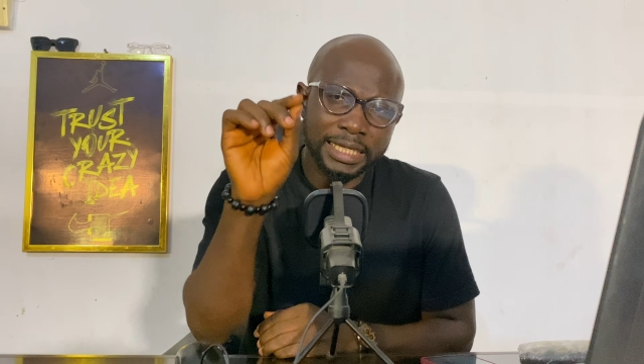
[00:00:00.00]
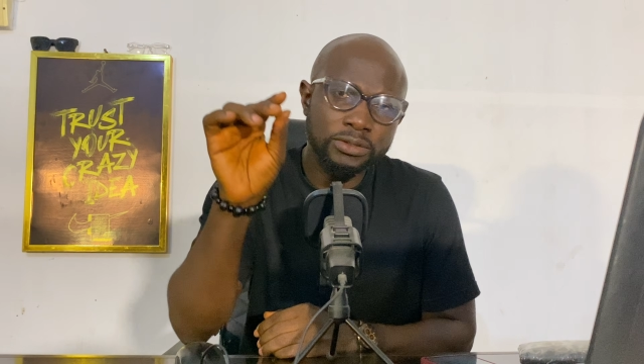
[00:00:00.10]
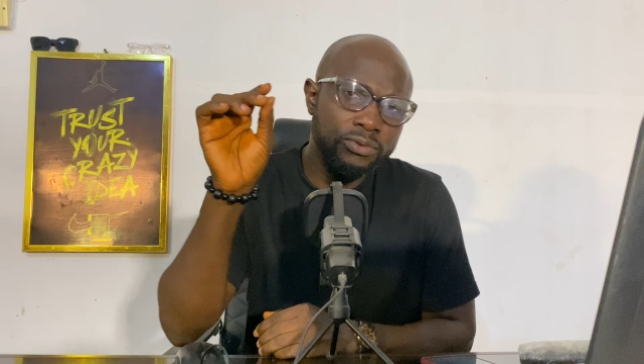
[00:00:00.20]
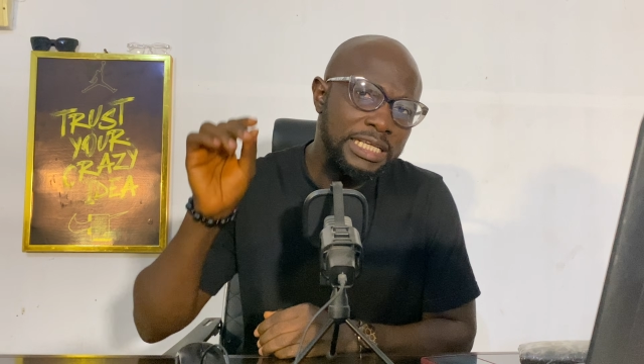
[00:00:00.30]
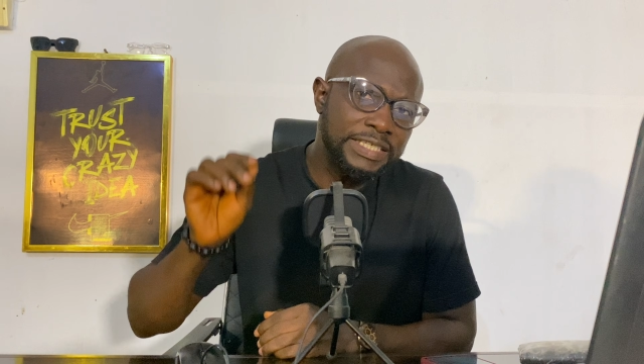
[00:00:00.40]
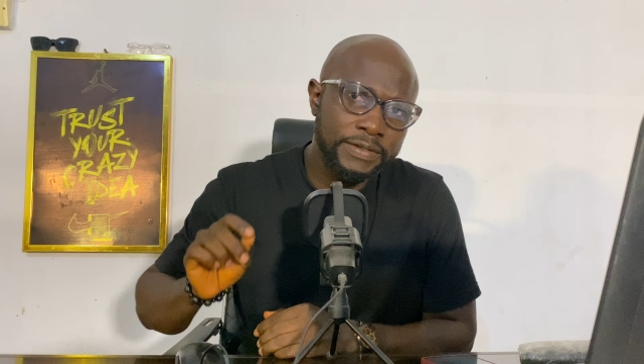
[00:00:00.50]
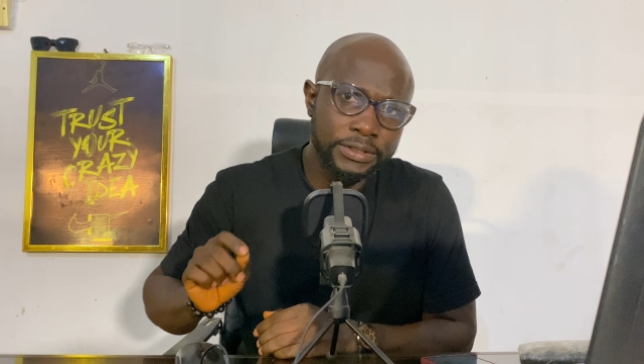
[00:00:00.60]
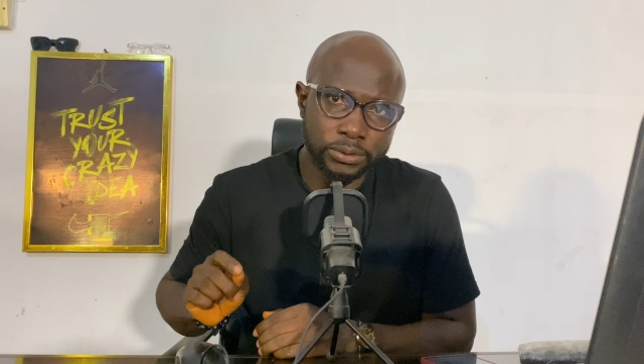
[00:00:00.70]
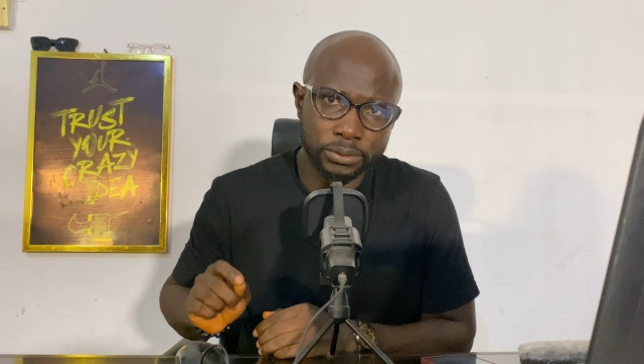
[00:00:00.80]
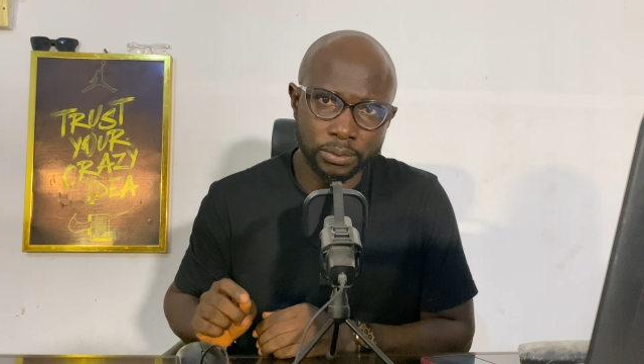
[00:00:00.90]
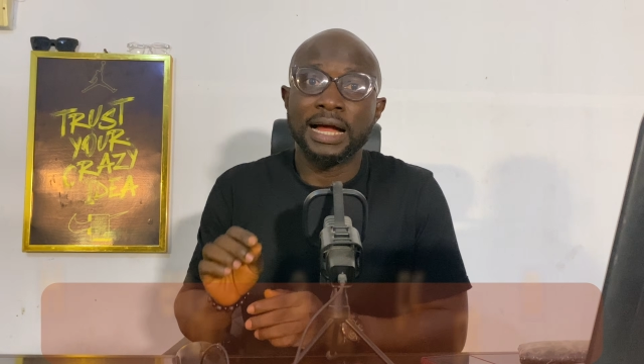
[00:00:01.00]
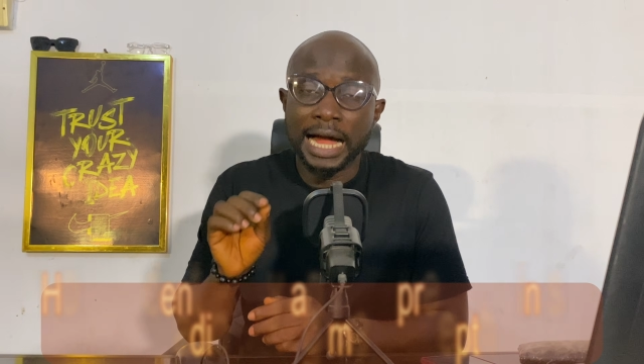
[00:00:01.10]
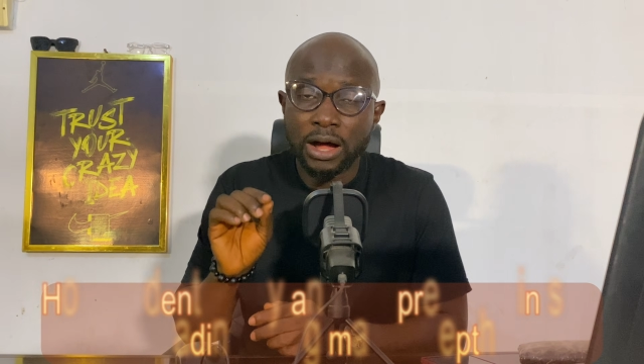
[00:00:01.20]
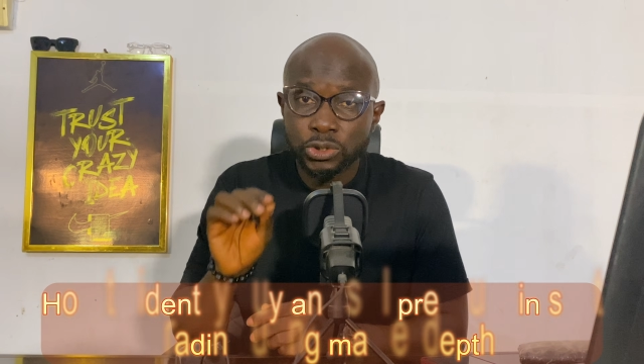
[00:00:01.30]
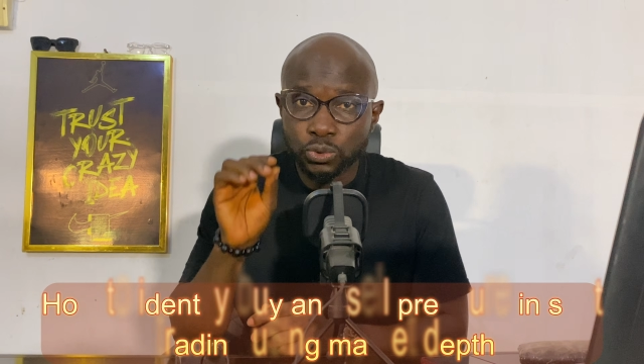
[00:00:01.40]
In today's video,
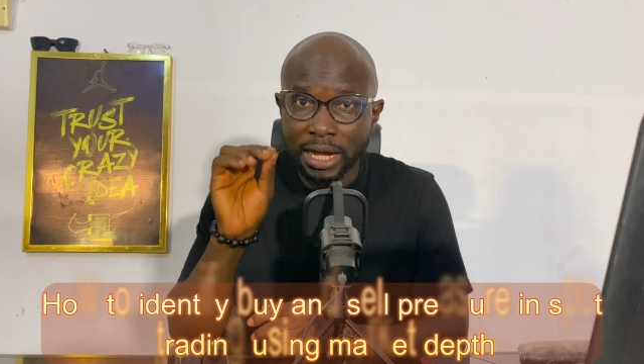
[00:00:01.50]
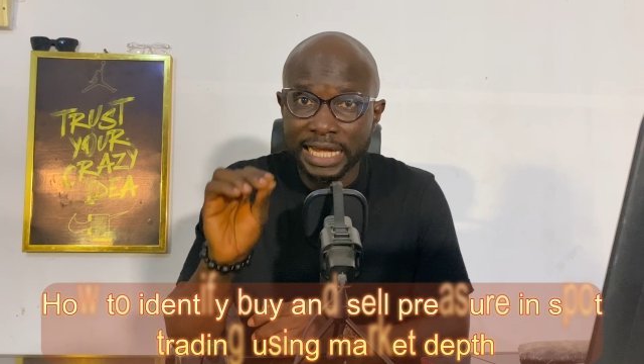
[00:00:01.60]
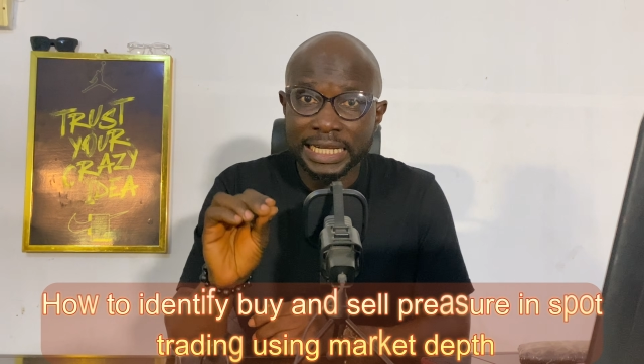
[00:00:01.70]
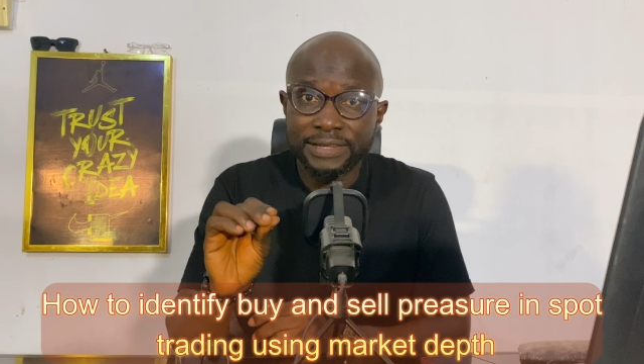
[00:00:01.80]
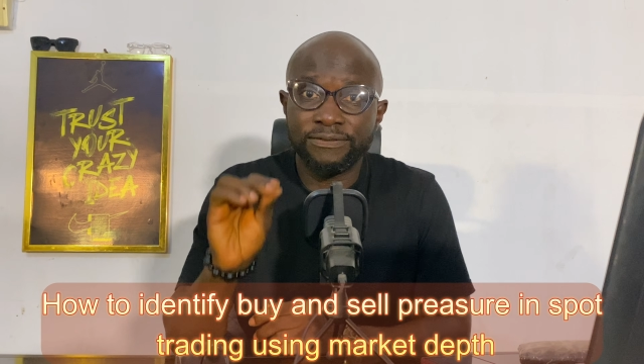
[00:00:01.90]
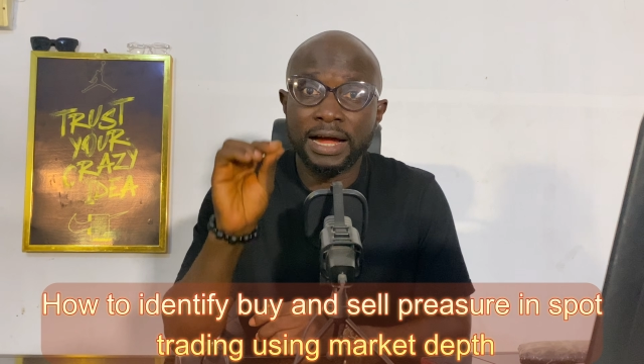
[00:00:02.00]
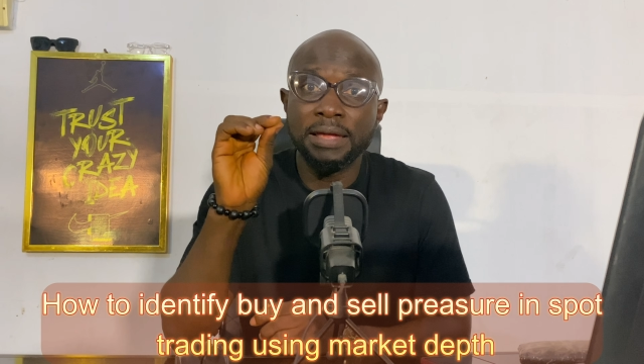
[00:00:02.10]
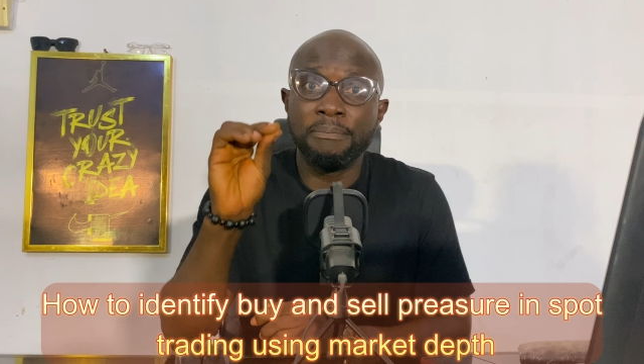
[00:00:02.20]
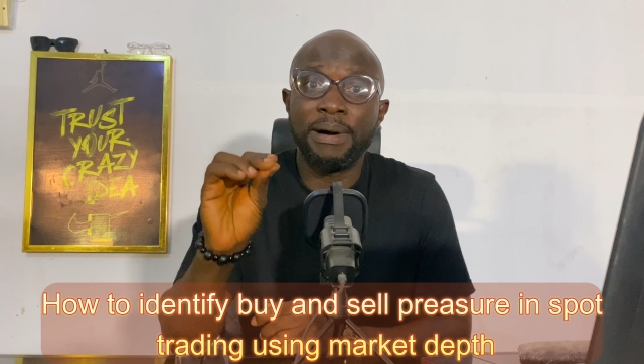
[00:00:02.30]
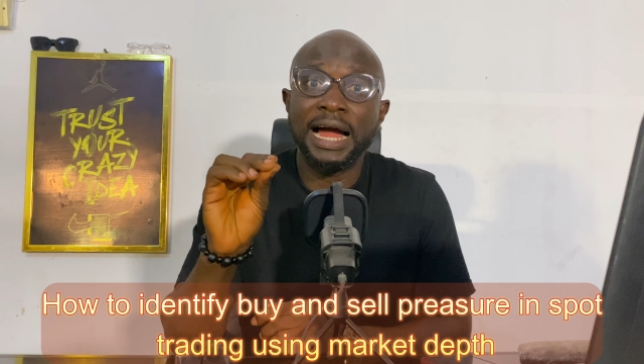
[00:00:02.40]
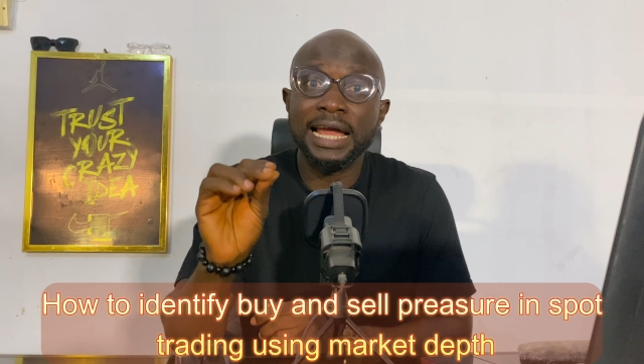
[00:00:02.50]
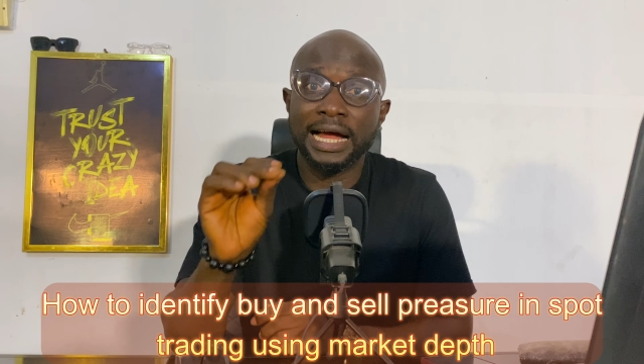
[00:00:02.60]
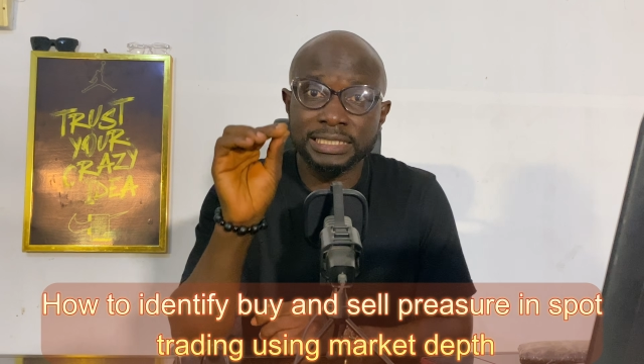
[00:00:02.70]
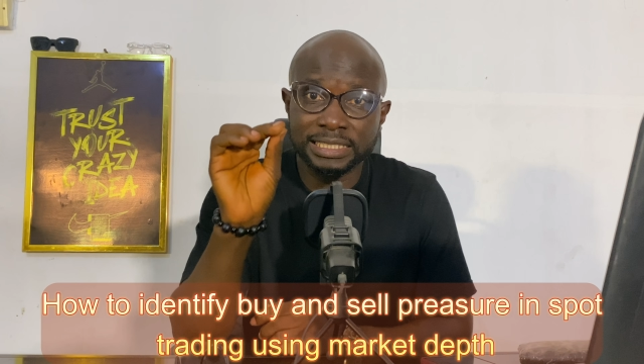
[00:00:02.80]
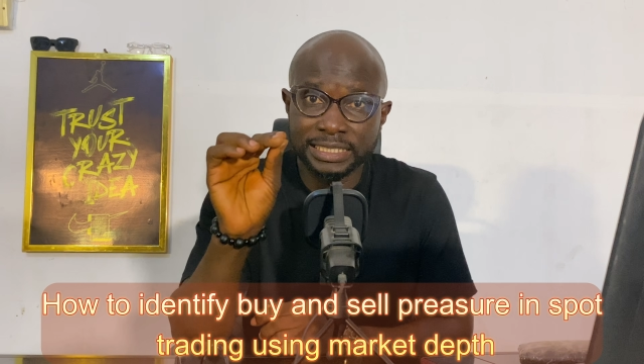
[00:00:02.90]
how to identify buy
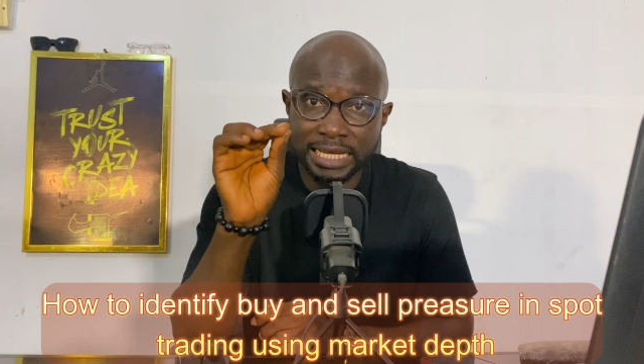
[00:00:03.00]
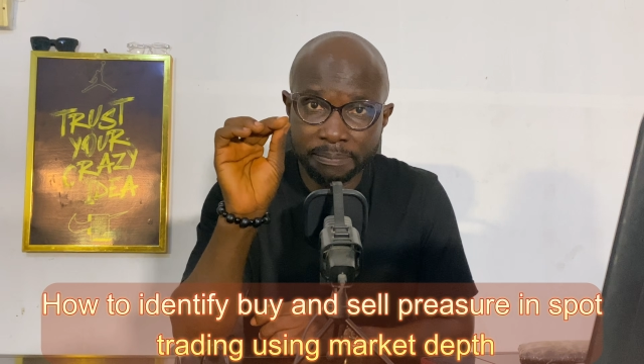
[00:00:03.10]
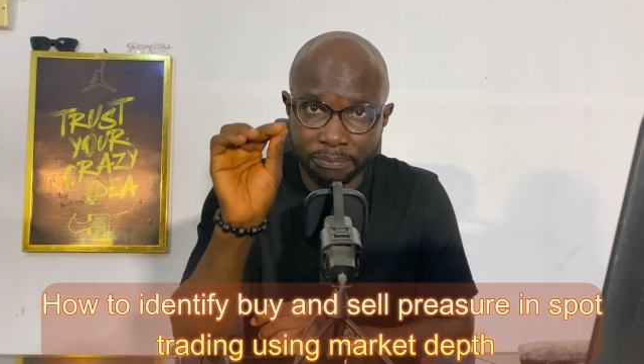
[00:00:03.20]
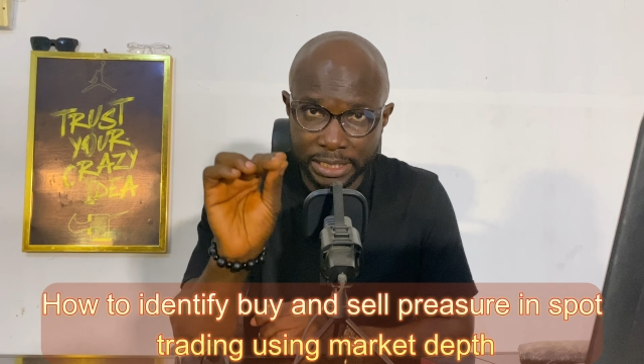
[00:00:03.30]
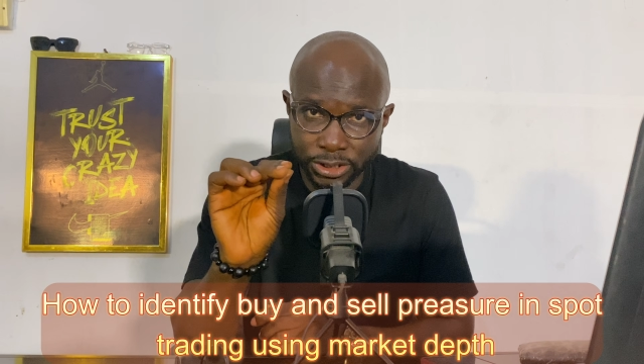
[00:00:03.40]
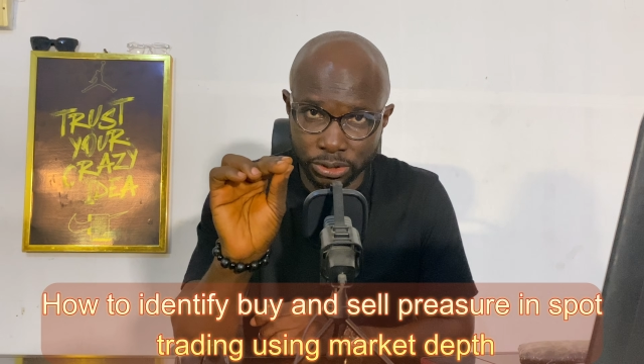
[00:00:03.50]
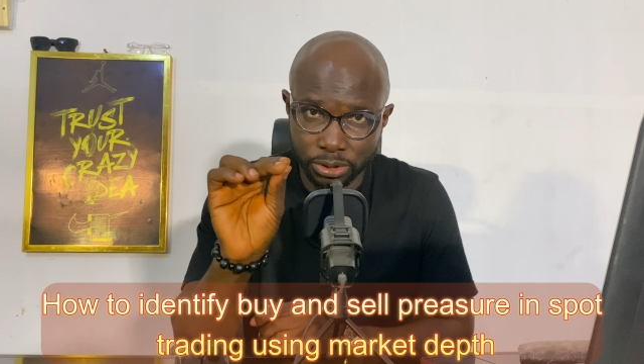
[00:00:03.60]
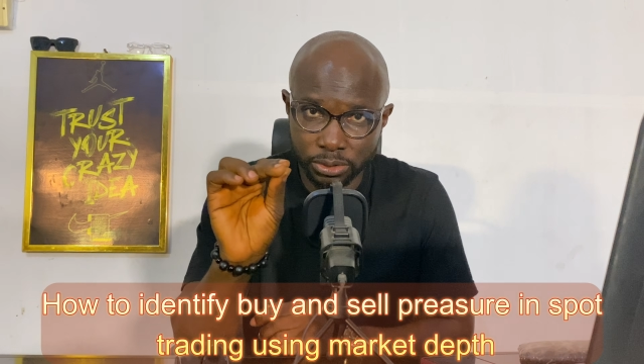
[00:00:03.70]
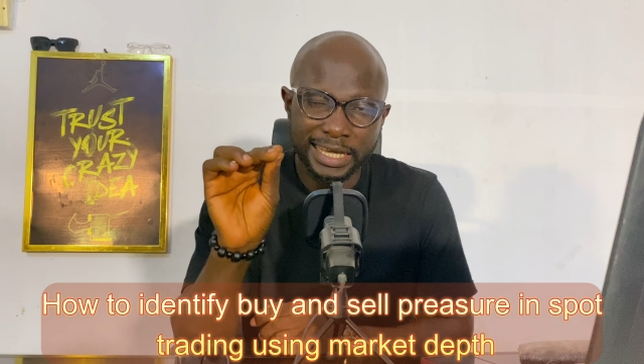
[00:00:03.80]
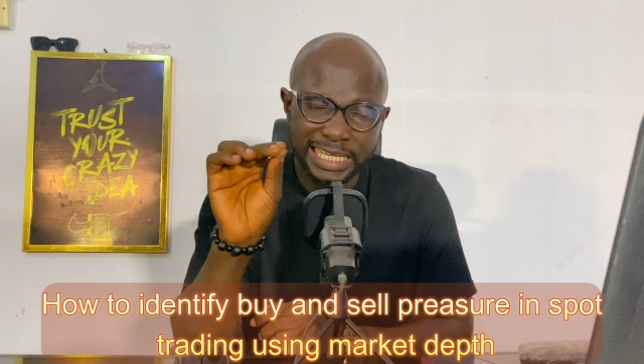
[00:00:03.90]
and sell pressure